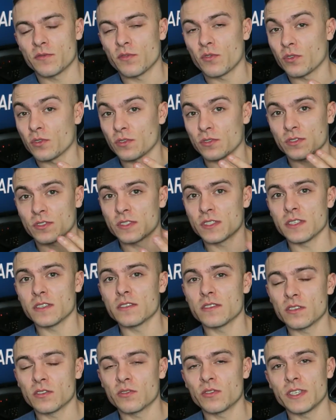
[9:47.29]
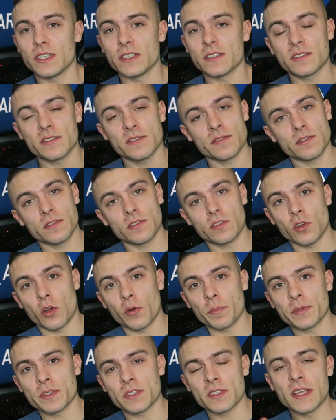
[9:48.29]
for 6 degrees
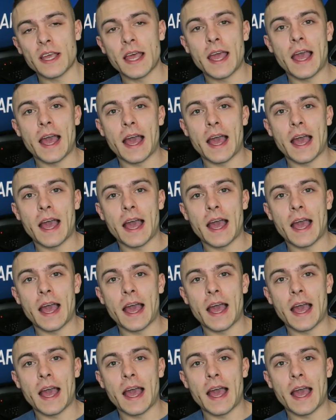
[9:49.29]
tops.